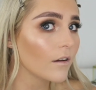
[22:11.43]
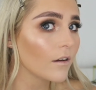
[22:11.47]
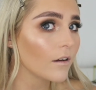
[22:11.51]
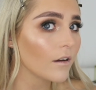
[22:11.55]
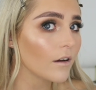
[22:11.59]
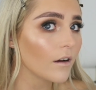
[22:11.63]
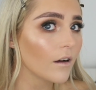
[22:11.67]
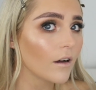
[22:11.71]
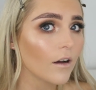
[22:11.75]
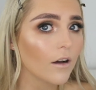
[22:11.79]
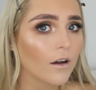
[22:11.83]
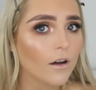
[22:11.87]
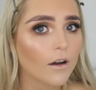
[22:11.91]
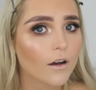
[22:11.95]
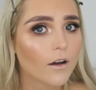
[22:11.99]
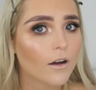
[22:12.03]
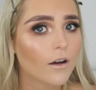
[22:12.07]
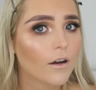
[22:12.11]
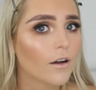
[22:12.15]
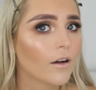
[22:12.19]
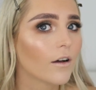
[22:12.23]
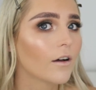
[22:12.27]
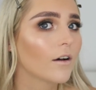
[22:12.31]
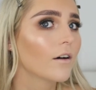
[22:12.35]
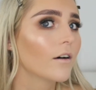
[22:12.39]

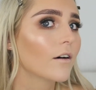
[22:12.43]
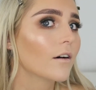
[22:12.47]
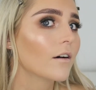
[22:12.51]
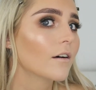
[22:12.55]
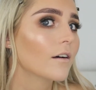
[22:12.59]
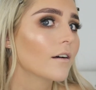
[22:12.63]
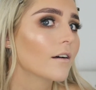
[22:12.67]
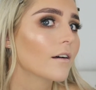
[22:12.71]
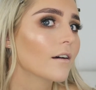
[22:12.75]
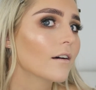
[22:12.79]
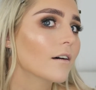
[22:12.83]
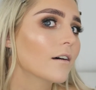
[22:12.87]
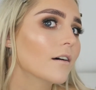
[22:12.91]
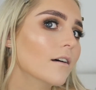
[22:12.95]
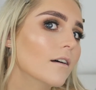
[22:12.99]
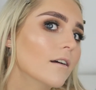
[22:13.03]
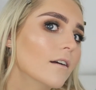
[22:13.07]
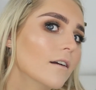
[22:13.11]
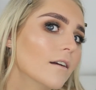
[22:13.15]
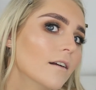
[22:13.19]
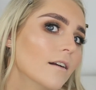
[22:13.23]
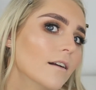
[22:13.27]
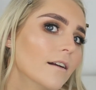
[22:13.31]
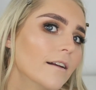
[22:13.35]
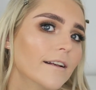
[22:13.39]
Oh,
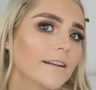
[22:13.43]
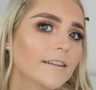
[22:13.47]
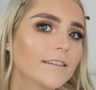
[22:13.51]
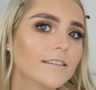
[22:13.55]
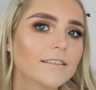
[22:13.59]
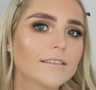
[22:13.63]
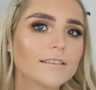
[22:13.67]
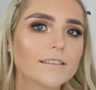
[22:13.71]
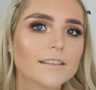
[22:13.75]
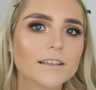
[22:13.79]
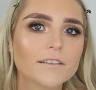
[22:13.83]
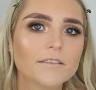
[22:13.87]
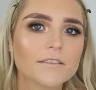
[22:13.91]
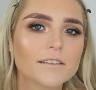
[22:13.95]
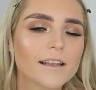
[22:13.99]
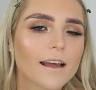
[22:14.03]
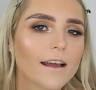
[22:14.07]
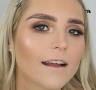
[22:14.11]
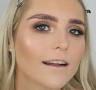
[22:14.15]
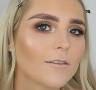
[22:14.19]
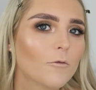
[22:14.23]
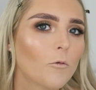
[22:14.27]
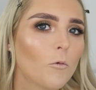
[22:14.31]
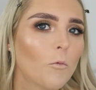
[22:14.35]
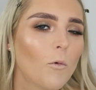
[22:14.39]
it just gives
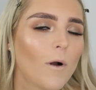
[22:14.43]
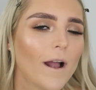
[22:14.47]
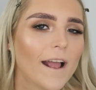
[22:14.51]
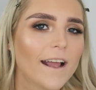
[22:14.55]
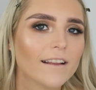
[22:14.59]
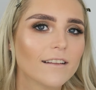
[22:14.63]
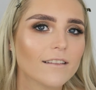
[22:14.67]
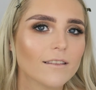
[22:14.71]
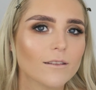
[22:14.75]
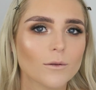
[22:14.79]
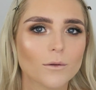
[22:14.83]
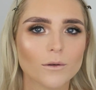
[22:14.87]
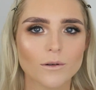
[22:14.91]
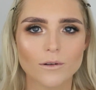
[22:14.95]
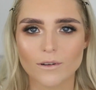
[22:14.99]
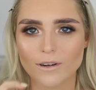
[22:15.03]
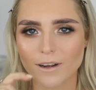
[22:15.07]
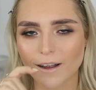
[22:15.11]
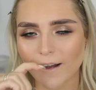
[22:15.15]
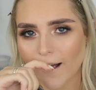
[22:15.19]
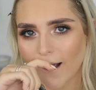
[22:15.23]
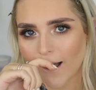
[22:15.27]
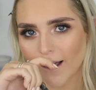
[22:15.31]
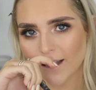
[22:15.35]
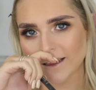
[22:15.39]
that wet
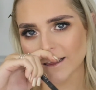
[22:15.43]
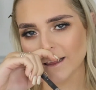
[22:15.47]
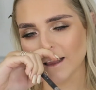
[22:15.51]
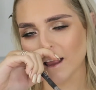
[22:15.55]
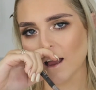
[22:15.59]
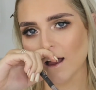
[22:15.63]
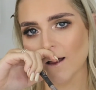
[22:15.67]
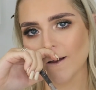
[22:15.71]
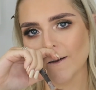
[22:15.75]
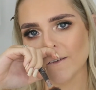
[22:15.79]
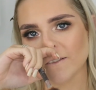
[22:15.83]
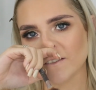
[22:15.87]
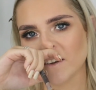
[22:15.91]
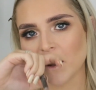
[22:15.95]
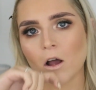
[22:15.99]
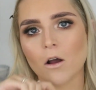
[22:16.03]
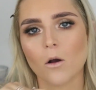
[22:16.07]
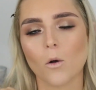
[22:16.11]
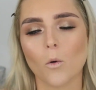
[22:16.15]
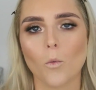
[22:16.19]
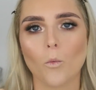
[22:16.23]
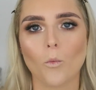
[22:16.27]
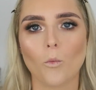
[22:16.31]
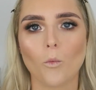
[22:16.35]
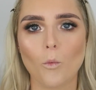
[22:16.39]
look. I love
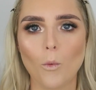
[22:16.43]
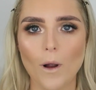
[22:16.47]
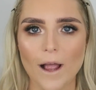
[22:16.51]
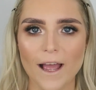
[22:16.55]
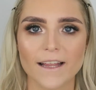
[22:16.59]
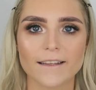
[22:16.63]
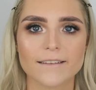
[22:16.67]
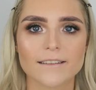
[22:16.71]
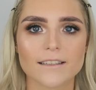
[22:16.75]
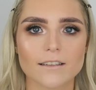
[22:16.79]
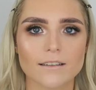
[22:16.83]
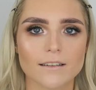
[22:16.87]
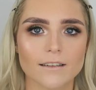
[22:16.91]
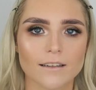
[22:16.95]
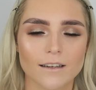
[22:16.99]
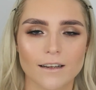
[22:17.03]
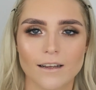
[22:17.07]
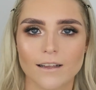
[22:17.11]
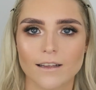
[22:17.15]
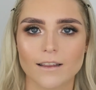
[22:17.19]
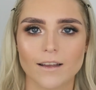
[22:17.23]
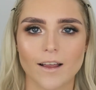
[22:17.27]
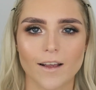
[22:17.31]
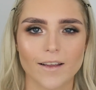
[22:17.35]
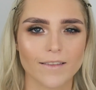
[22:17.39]
wet,
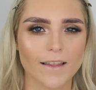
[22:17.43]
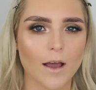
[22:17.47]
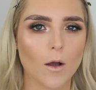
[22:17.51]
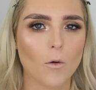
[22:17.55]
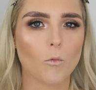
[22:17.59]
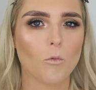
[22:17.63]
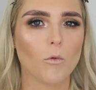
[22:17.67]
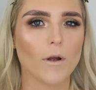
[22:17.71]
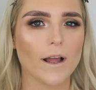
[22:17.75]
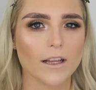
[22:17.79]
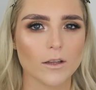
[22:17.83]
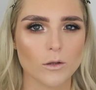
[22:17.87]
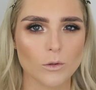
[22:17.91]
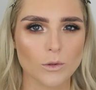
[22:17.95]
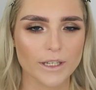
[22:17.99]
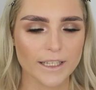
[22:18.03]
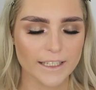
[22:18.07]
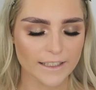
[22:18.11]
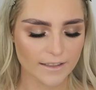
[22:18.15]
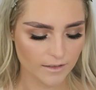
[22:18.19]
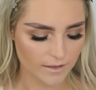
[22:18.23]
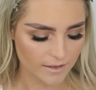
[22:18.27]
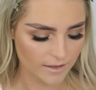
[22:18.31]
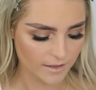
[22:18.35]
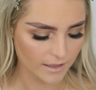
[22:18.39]
like that wet
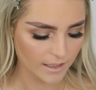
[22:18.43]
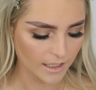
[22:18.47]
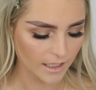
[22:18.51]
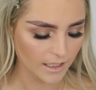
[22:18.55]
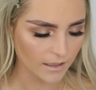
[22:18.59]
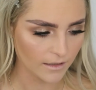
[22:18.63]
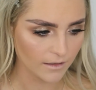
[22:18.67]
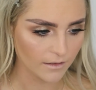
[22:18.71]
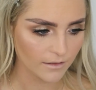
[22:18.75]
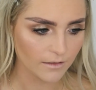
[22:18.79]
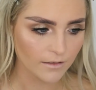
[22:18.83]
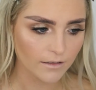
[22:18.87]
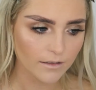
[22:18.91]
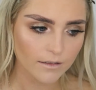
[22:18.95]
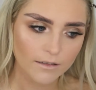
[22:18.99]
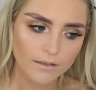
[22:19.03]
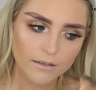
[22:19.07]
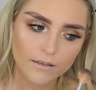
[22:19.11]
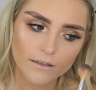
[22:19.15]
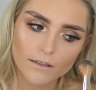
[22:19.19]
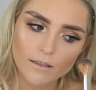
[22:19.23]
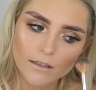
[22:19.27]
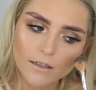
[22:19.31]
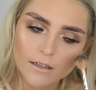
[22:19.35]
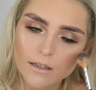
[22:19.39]
looking skin.
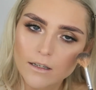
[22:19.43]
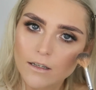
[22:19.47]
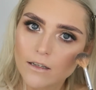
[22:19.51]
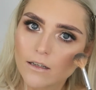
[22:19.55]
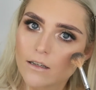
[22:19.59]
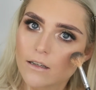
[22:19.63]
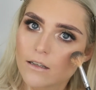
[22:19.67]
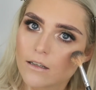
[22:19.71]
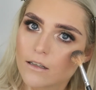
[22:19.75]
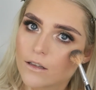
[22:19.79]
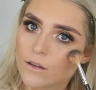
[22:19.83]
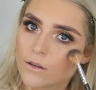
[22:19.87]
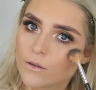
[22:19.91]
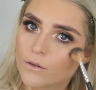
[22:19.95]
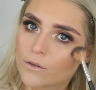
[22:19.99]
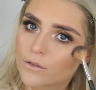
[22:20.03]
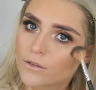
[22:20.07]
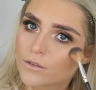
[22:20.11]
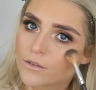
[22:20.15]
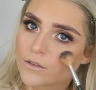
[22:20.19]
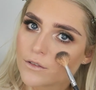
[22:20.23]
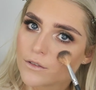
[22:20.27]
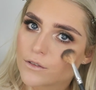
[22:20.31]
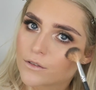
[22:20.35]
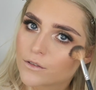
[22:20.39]

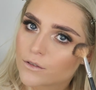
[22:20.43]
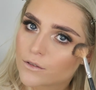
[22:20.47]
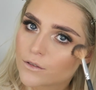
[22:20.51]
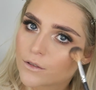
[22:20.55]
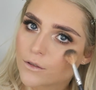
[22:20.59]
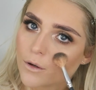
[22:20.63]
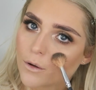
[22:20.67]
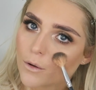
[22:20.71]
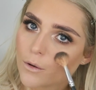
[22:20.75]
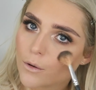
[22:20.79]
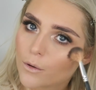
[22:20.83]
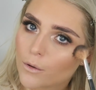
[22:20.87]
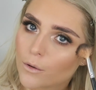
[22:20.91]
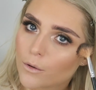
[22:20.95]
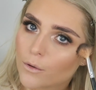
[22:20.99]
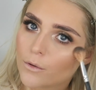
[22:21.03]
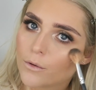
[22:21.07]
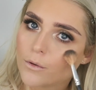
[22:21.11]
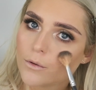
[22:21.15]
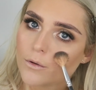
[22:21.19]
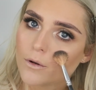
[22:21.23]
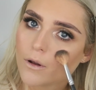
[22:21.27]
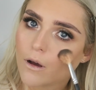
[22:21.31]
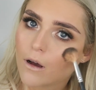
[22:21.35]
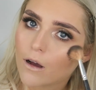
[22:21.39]
Looks so
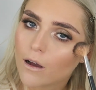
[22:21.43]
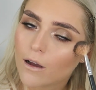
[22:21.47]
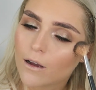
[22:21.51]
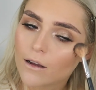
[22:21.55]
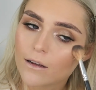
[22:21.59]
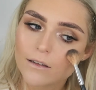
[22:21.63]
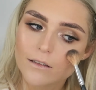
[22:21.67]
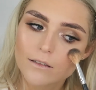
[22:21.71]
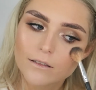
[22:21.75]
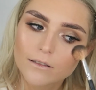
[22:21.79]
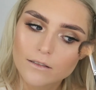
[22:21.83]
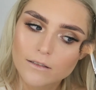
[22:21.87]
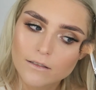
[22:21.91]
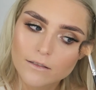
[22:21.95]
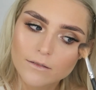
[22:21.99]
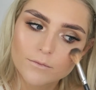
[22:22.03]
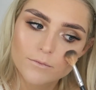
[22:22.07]
nice.